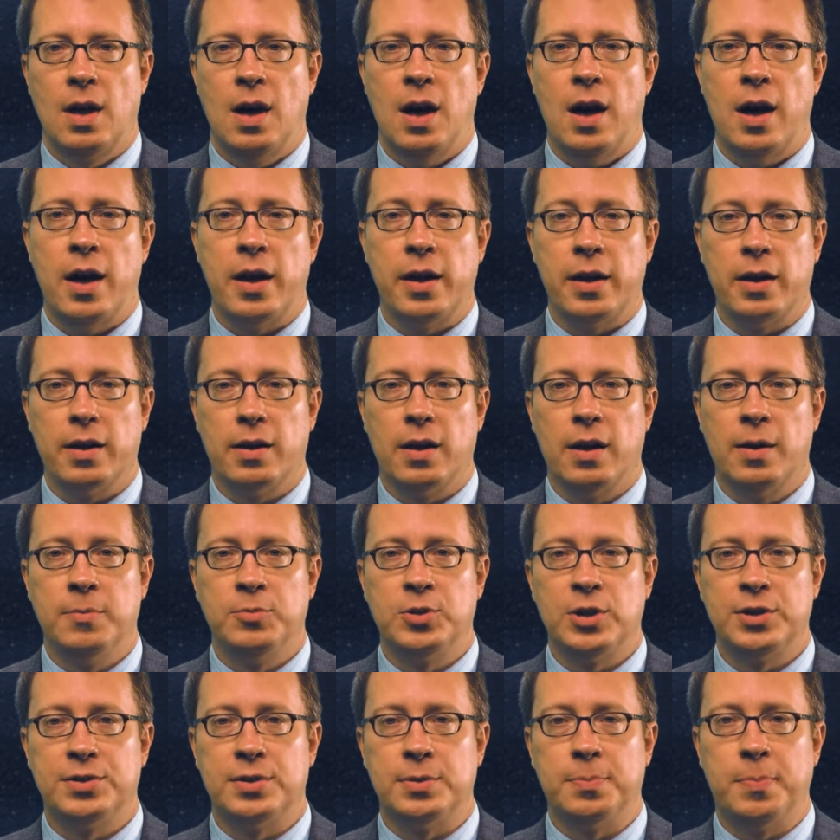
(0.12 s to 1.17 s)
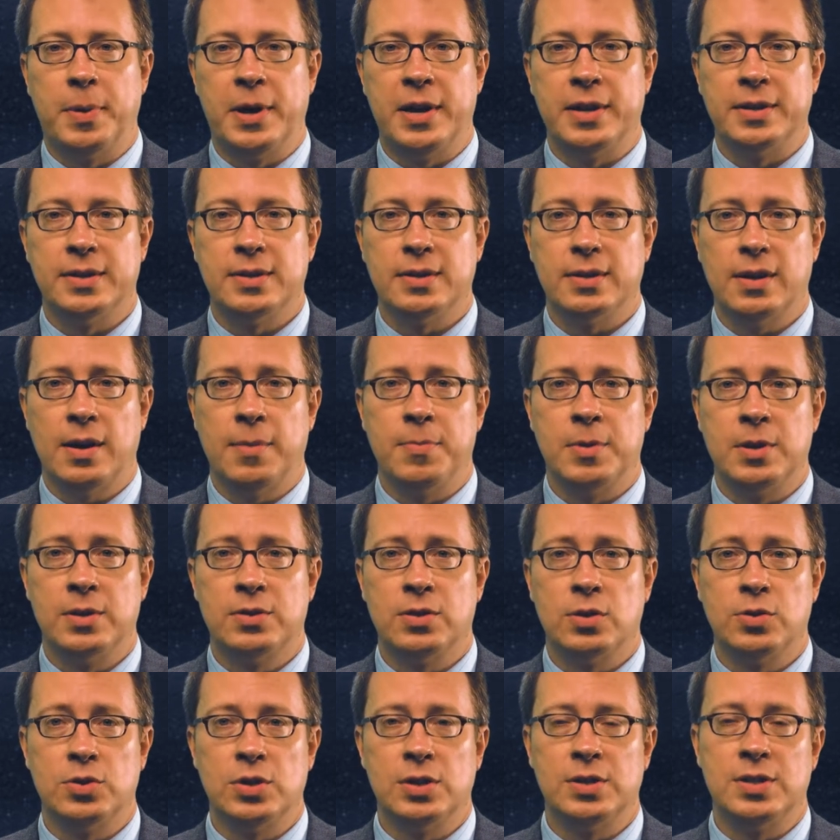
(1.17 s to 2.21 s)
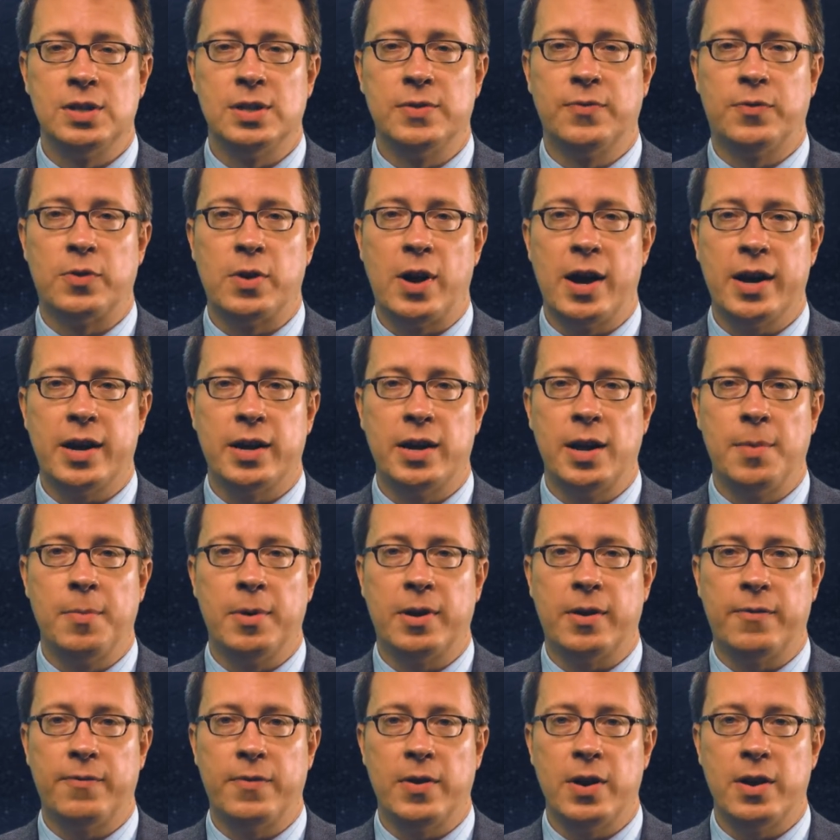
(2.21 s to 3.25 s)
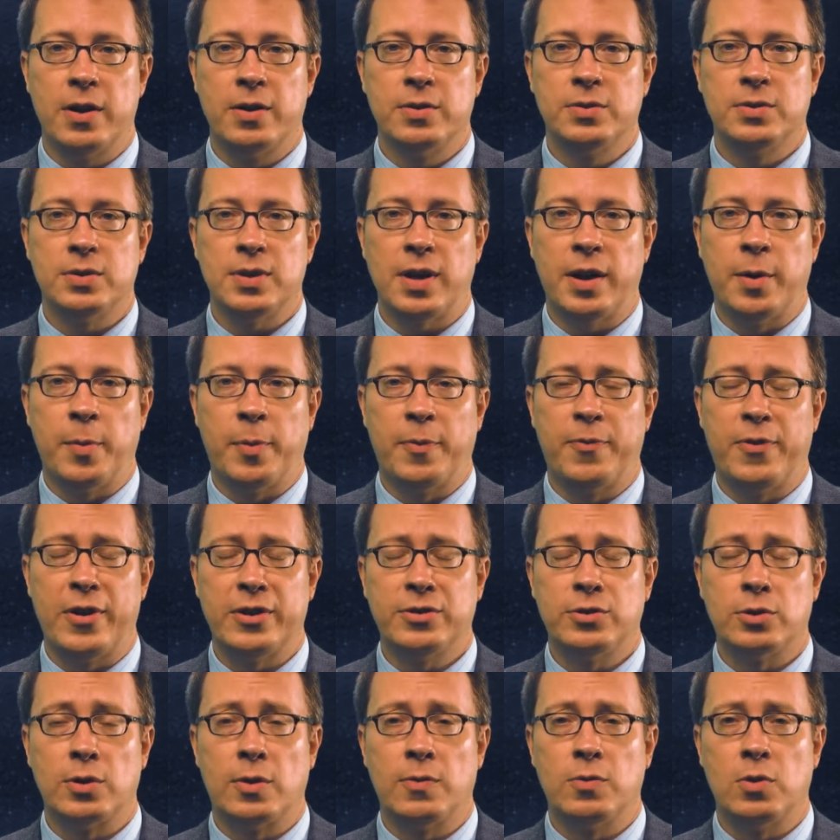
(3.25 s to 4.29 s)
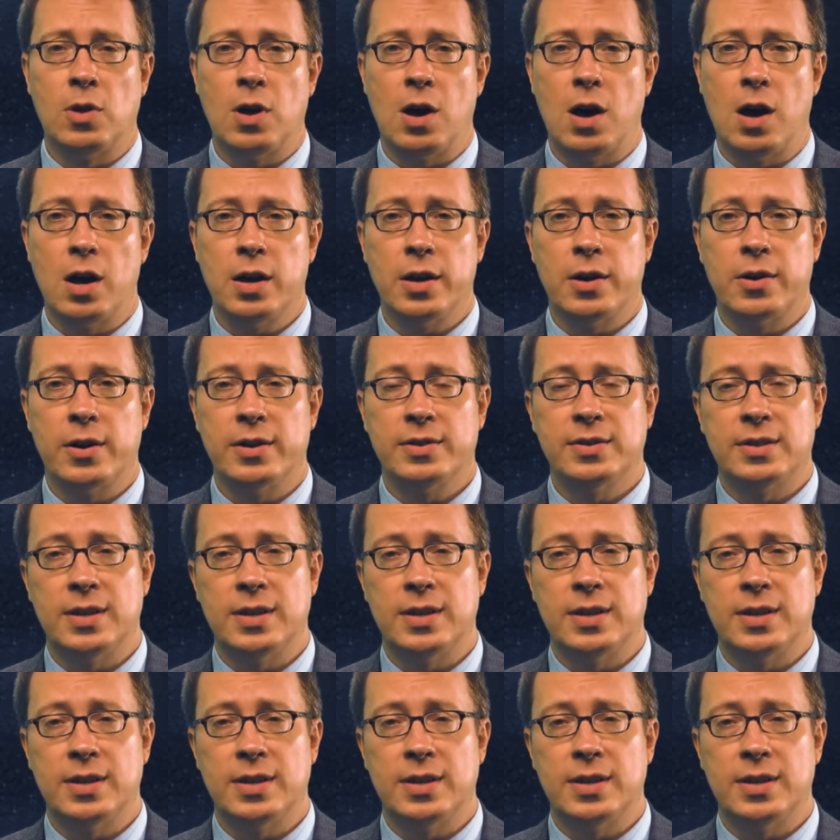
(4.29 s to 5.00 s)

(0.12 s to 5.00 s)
Hi, I'm Jason Bent. I'm the Associate Dean for Academic Affairs and a professor of law here at